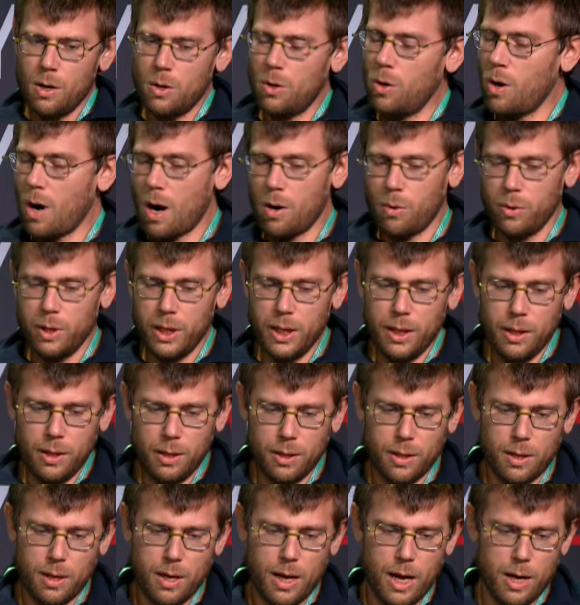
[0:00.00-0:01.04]
Who are we?
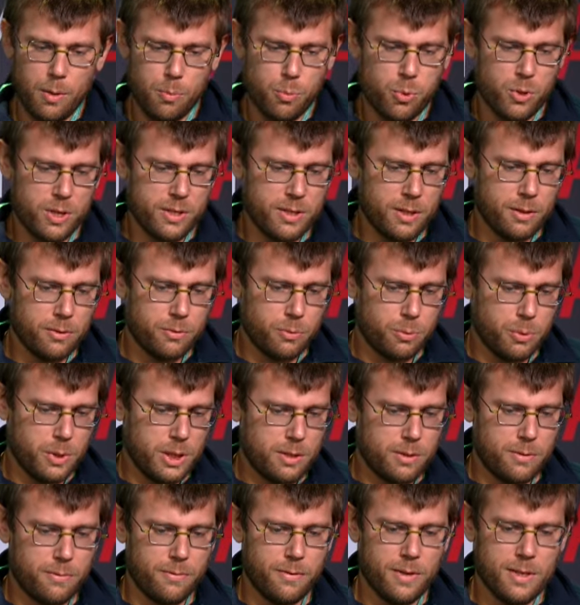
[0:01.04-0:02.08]
I present
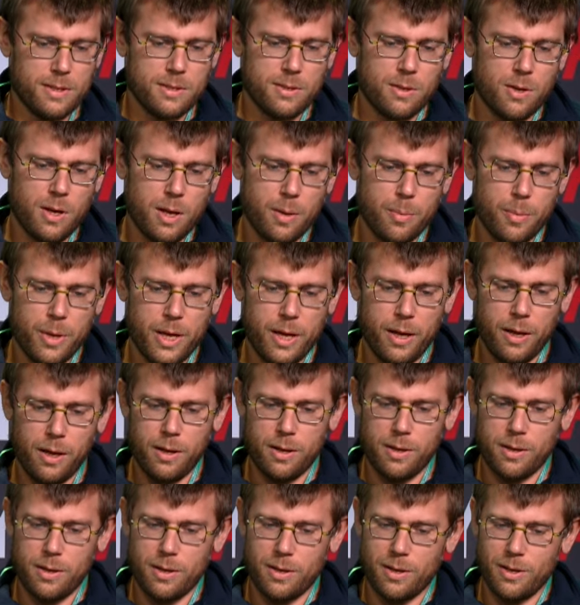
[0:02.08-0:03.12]
with Vincent Imbert
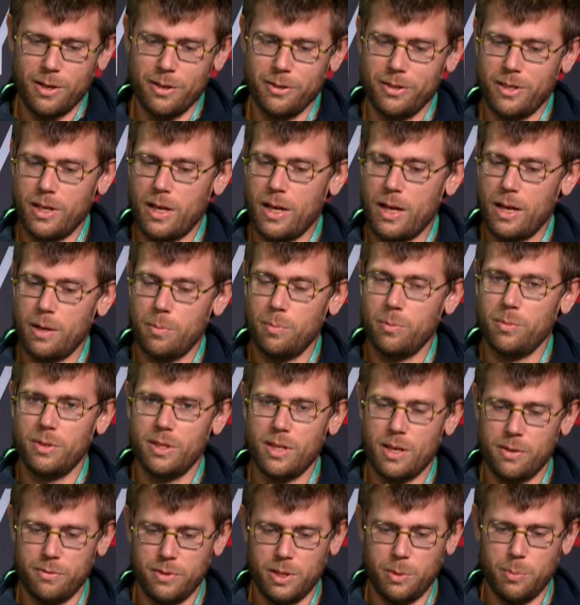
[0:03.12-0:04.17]
and I'm
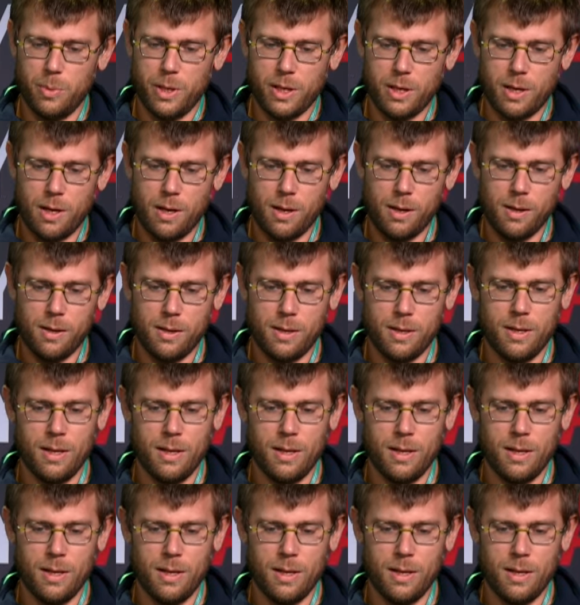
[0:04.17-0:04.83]
David Berard.